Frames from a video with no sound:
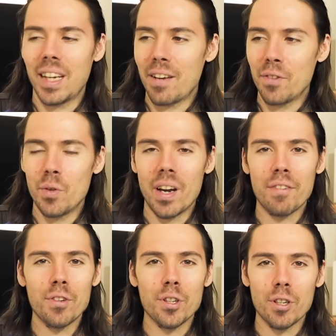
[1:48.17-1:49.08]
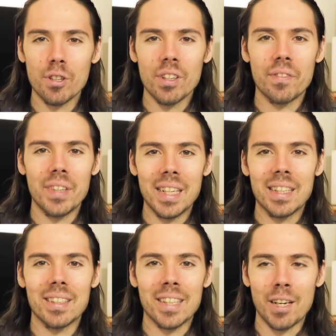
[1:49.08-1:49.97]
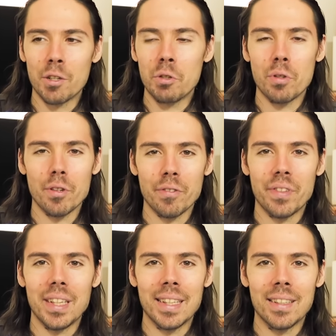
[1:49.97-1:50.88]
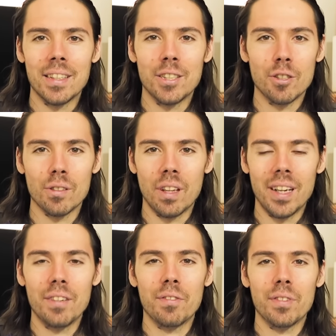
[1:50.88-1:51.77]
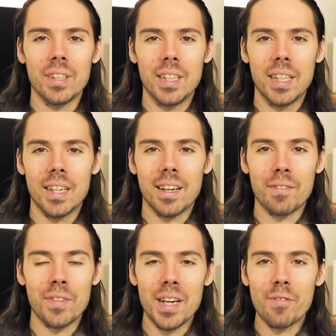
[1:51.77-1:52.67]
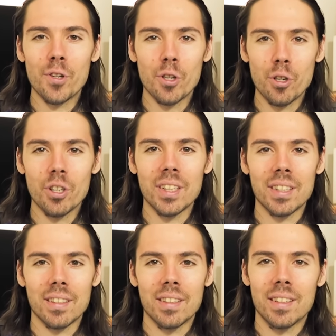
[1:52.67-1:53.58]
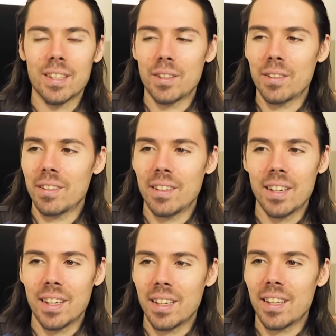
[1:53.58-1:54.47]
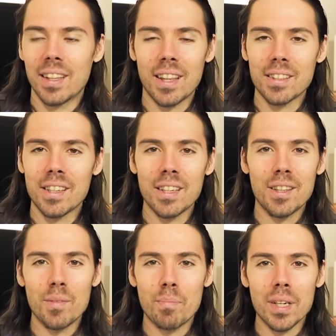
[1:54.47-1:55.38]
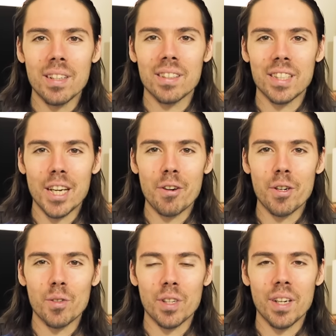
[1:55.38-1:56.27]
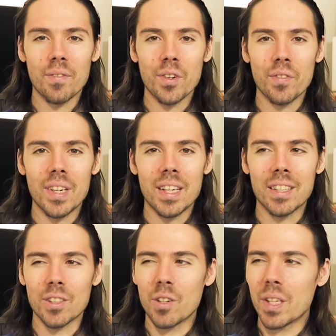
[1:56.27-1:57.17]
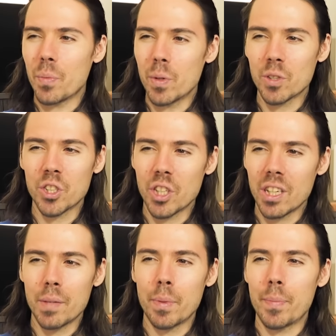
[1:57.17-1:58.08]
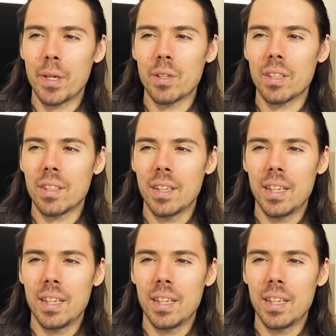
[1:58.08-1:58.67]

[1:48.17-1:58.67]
Have you ever heard a vegan tell you they're vegan in your life? I've never heard it. That's like the biggest stereotype for vegans. Oh, they won't shut up about it.